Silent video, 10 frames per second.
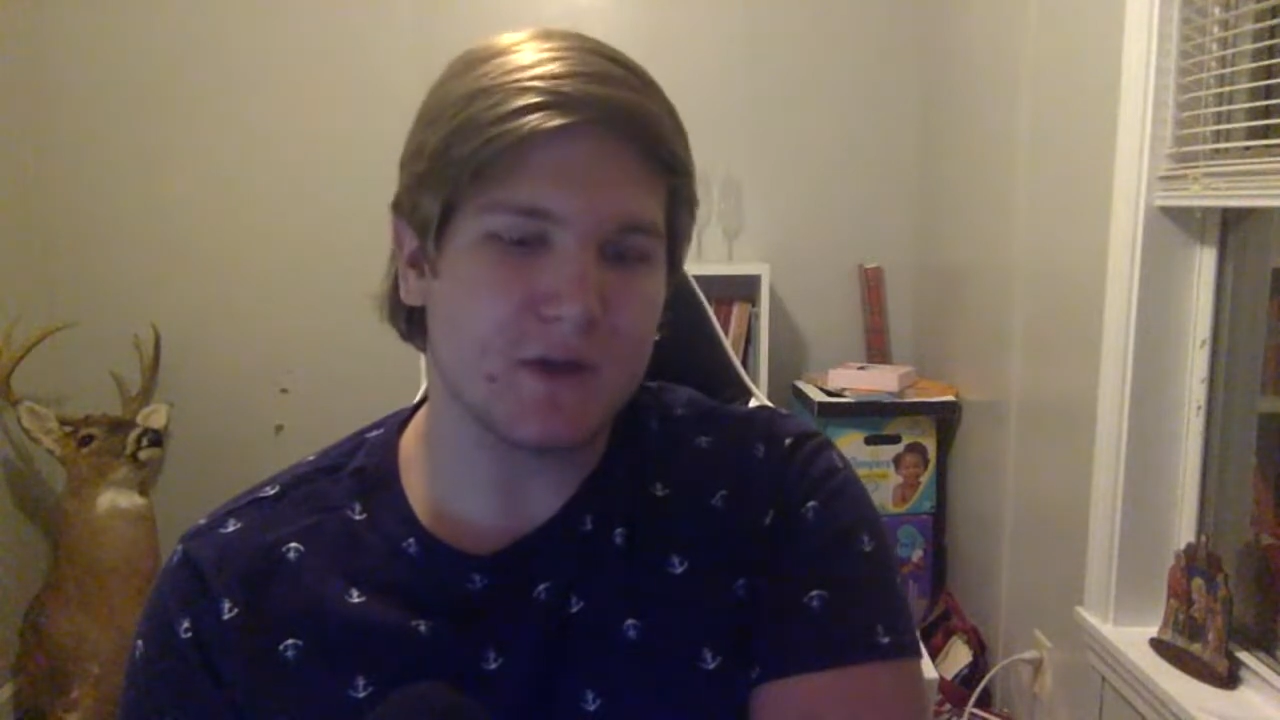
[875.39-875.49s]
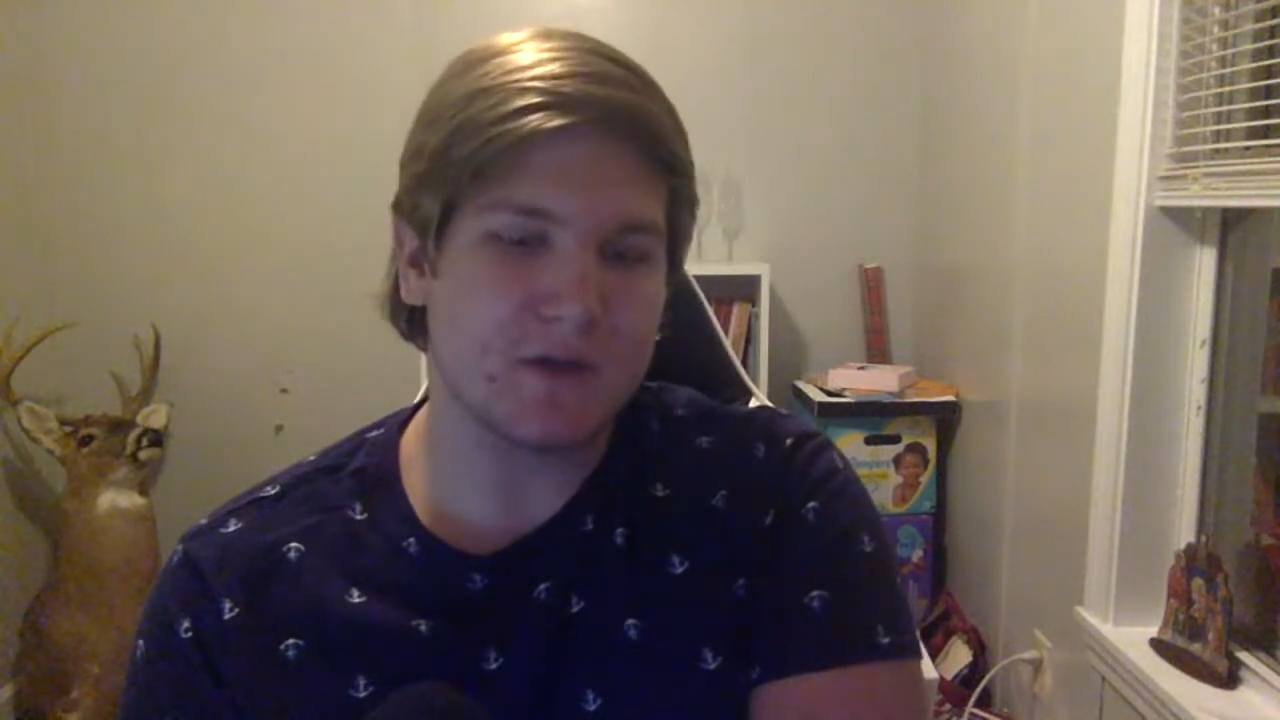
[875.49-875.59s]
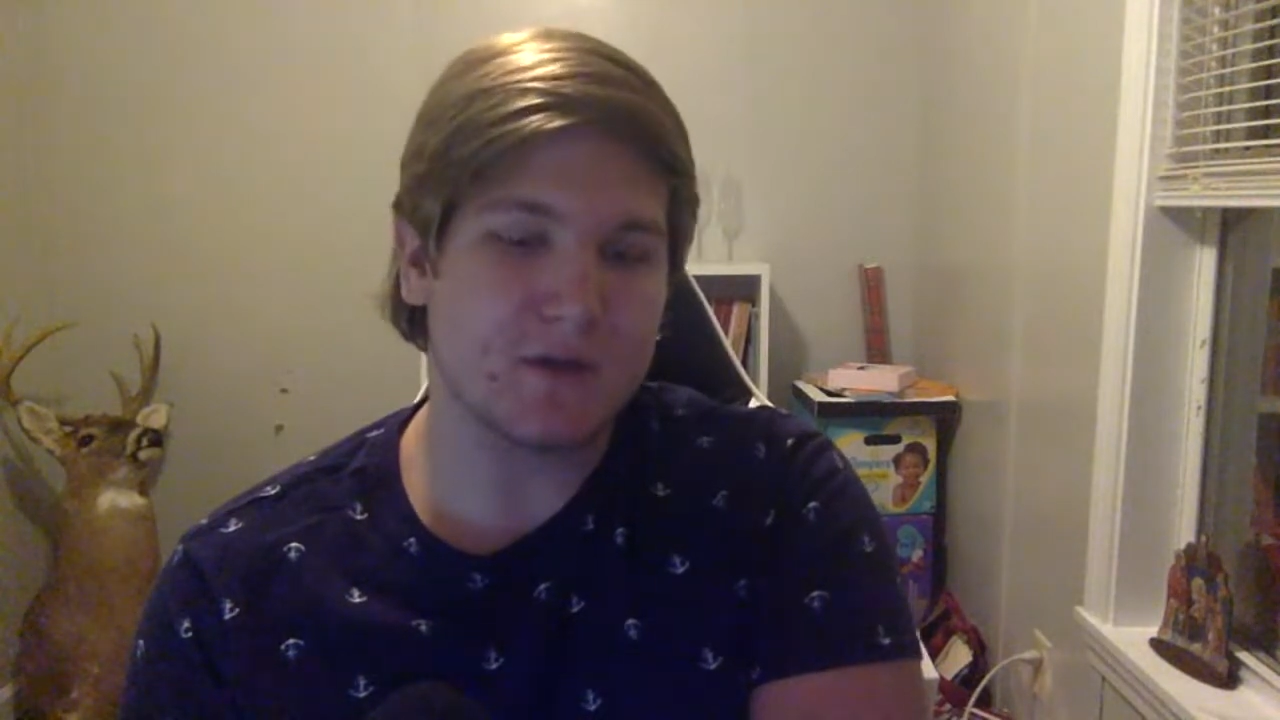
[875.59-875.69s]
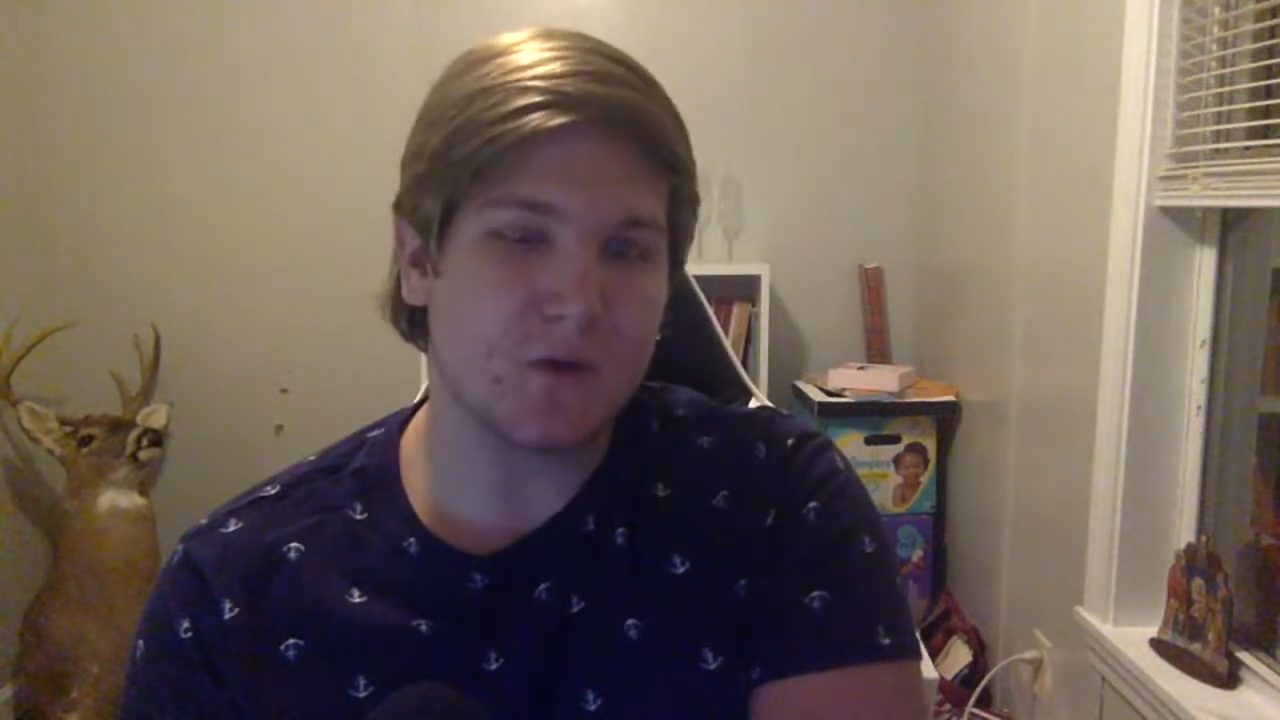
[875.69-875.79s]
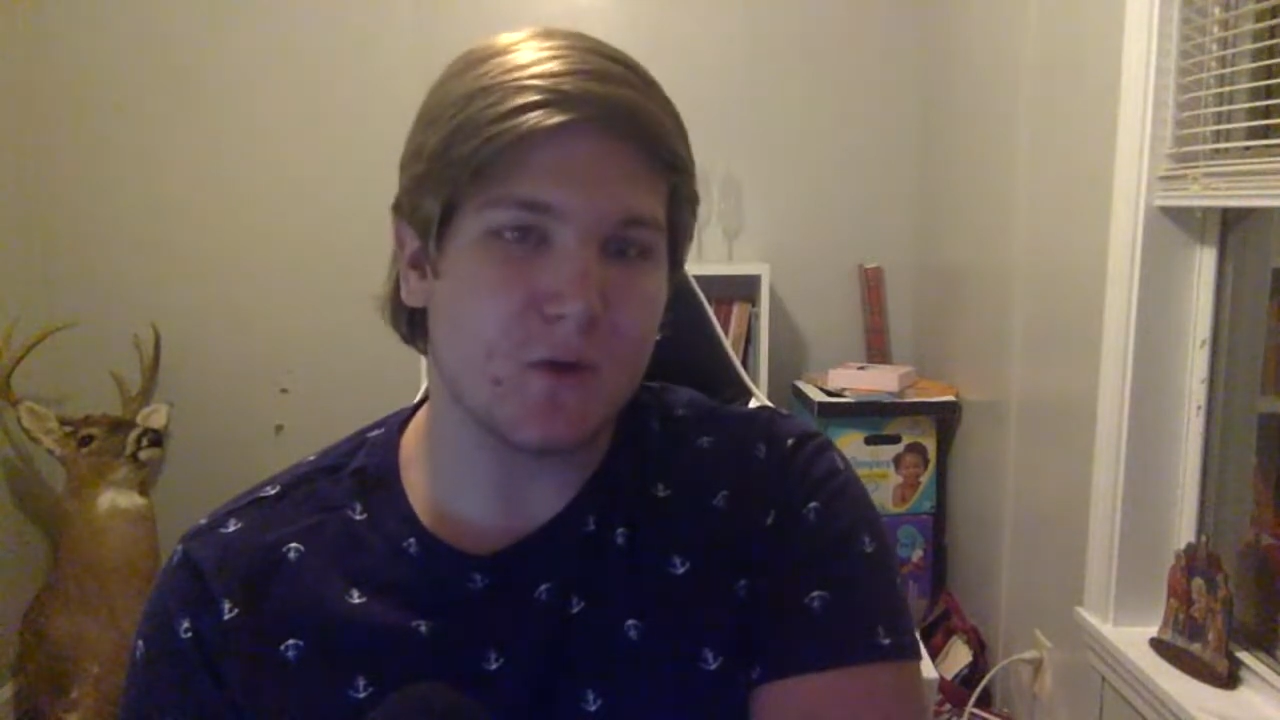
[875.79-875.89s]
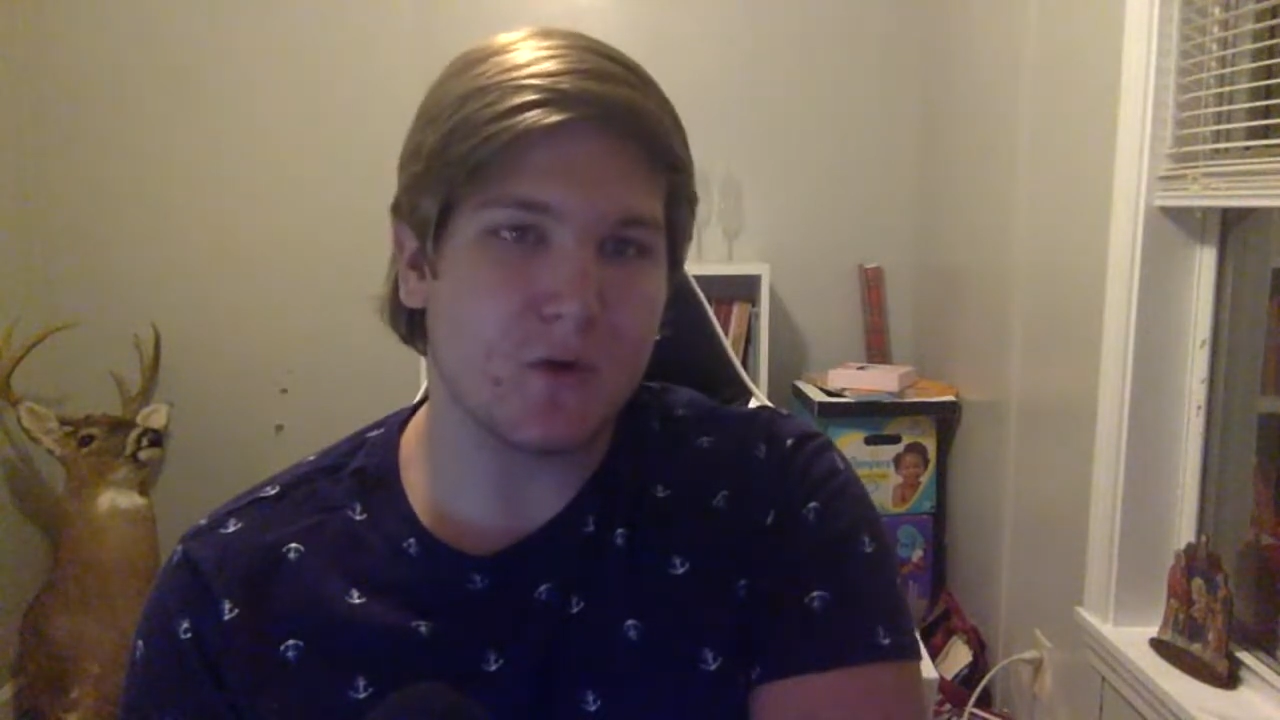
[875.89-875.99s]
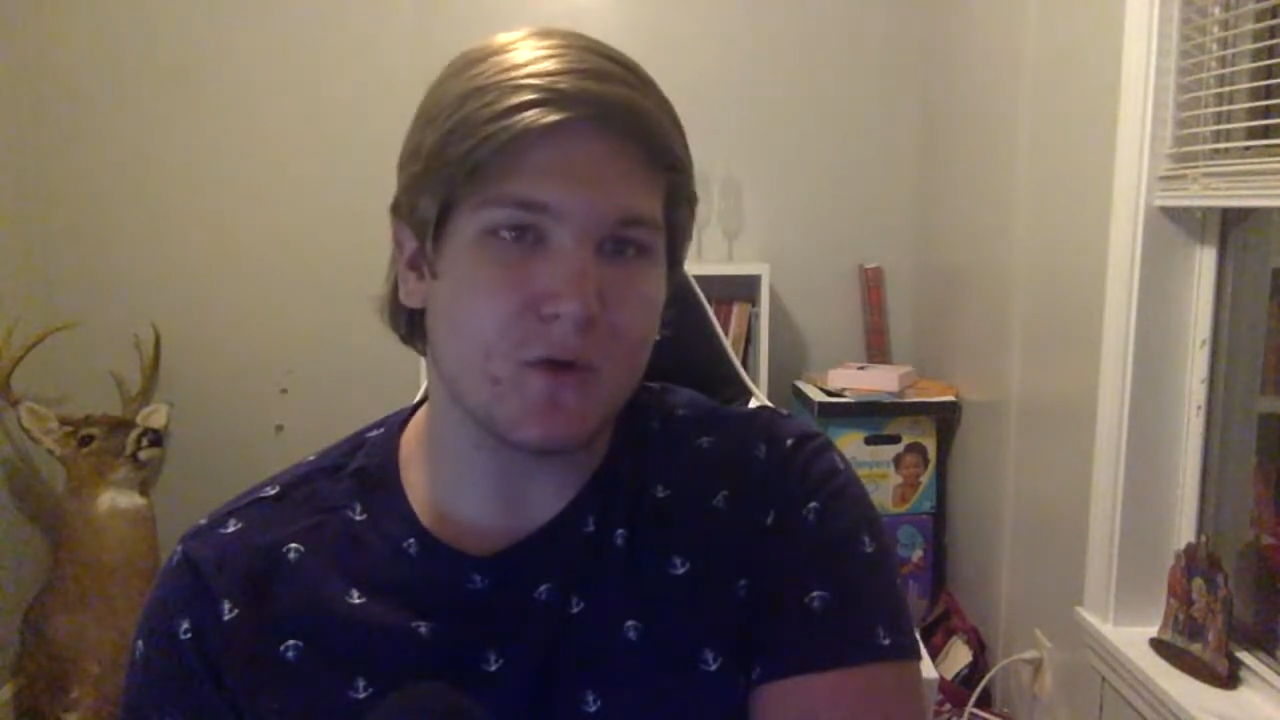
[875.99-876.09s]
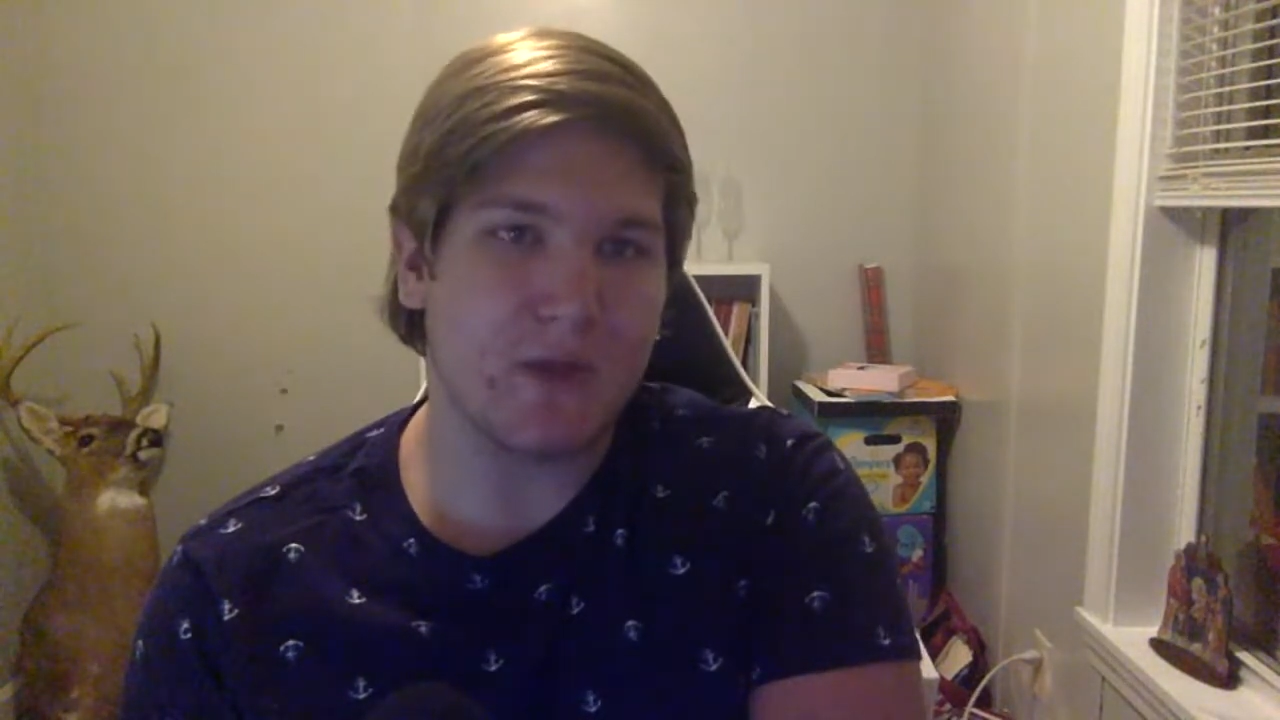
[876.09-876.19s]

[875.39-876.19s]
historical